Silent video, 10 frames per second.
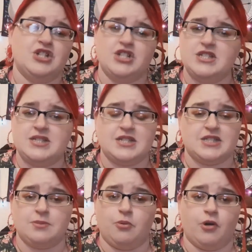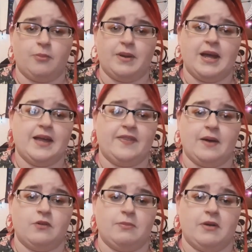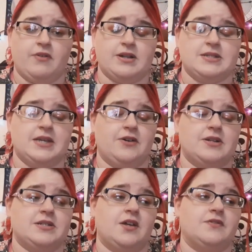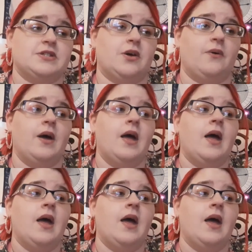just the support, but I get that with my friends here and stuff. So